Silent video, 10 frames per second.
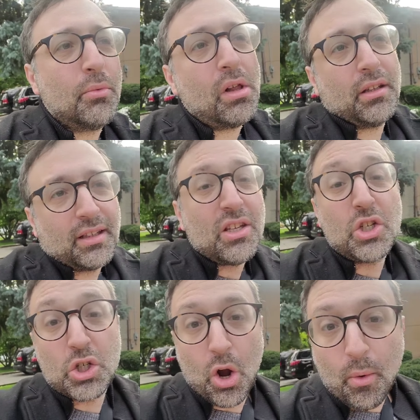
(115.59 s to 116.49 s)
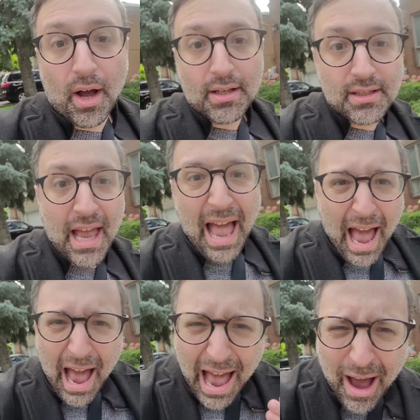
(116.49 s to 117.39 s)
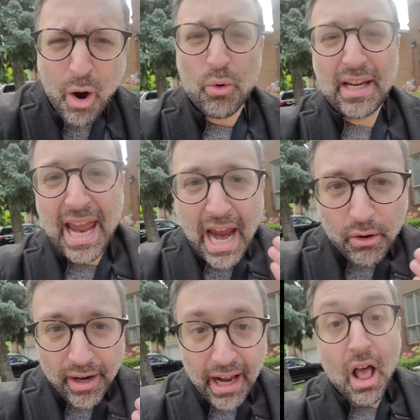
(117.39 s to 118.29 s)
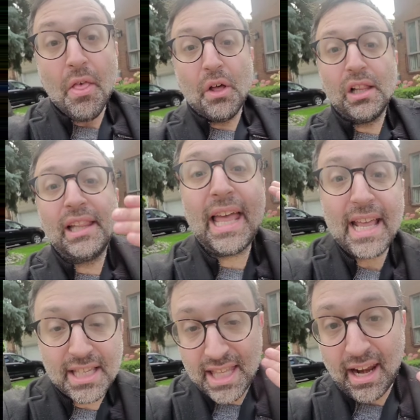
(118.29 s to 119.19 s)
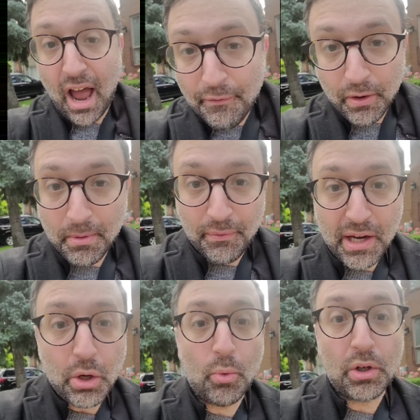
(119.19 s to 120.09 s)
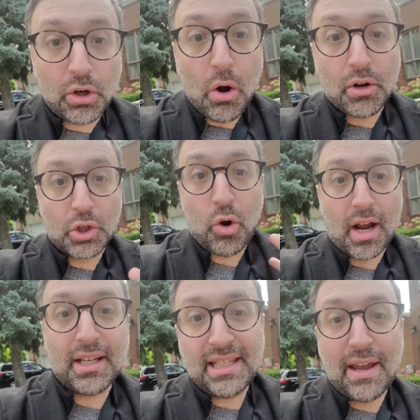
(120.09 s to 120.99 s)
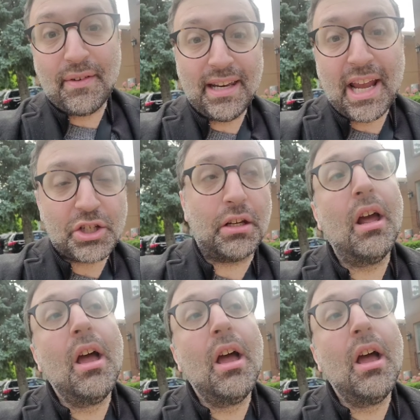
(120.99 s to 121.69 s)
Well, it does show us how caring, the lengths that Avram Avinu would go to try to save a nation